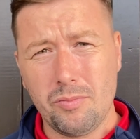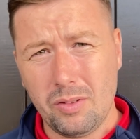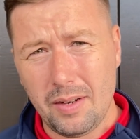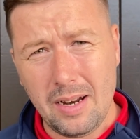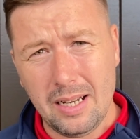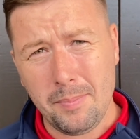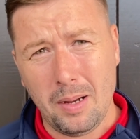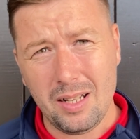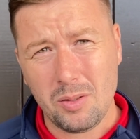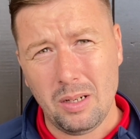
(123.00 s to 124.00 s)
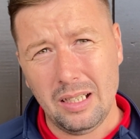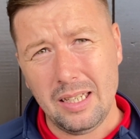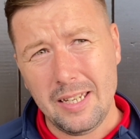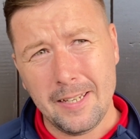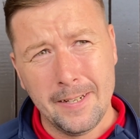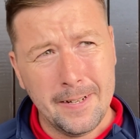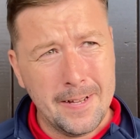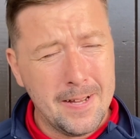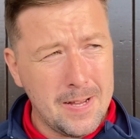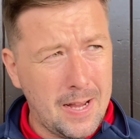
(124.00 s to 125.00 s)
directly back to our league,
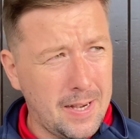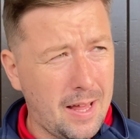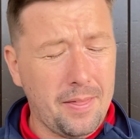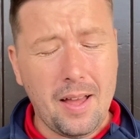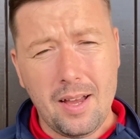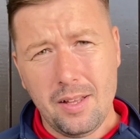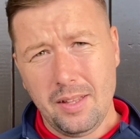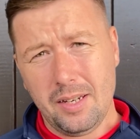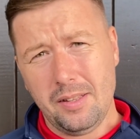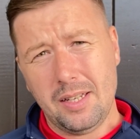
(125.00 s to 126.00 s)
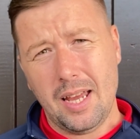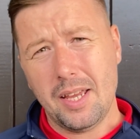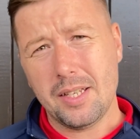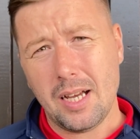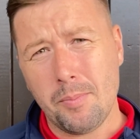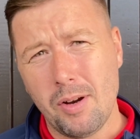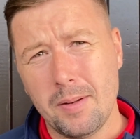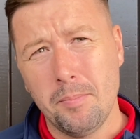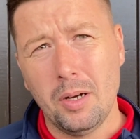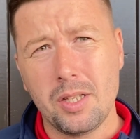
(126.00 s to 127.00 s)
and that at the end of the day is our bread
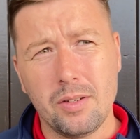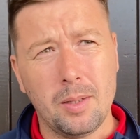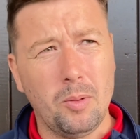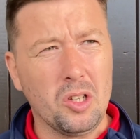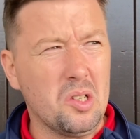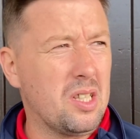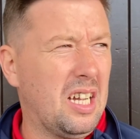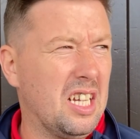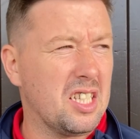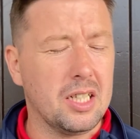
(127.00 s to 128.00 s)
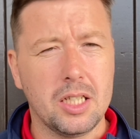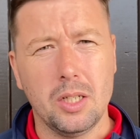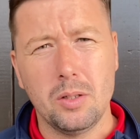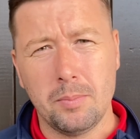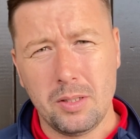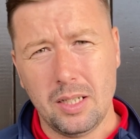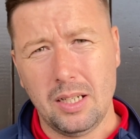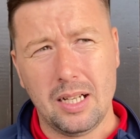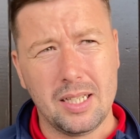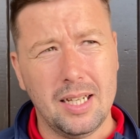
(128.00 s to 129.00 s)
and butter. And I'm not using that as an excuse. I'm saying it
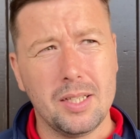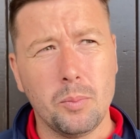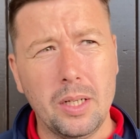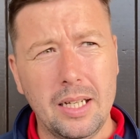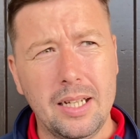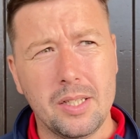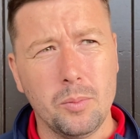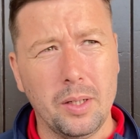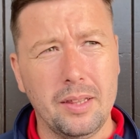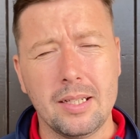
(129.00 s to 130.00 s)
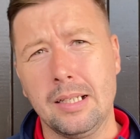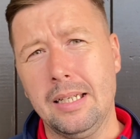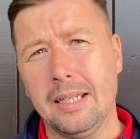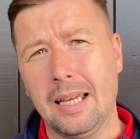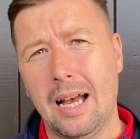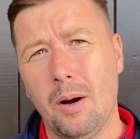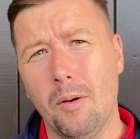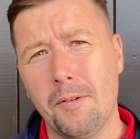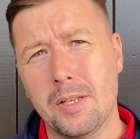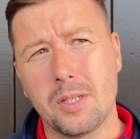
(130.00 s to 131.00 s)
as it is. We need to win this league and get out
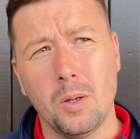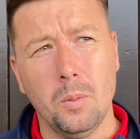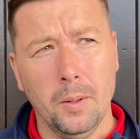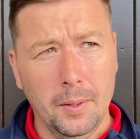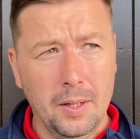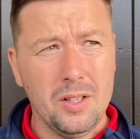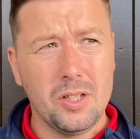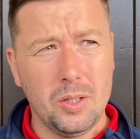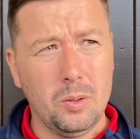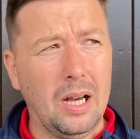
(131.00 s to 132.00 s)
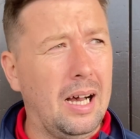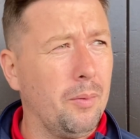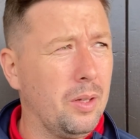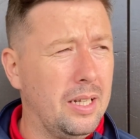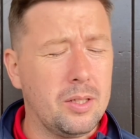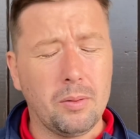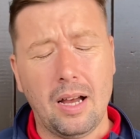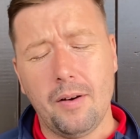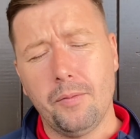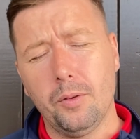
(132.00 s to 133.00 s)
of it. So to do that, we need to get
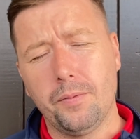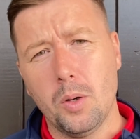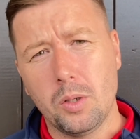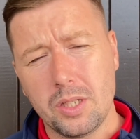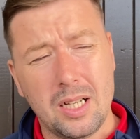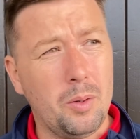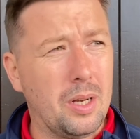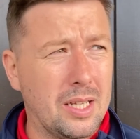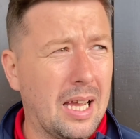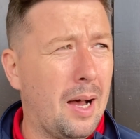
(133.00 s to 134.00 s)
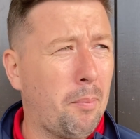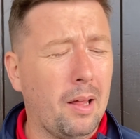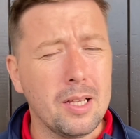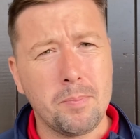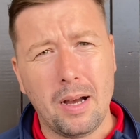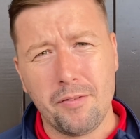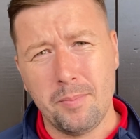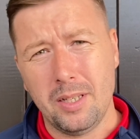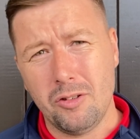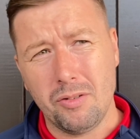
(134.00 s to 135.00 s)
our full focus now. We need to get our players back from
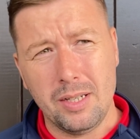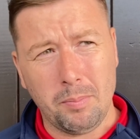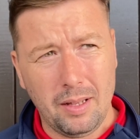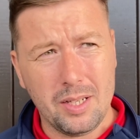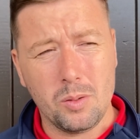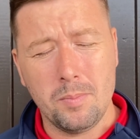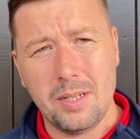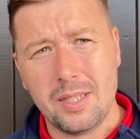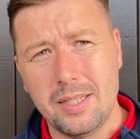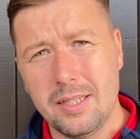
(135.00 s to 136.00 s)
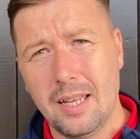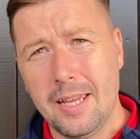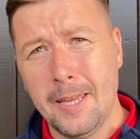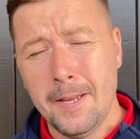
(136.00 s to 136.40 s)
injuries, players who are missing today,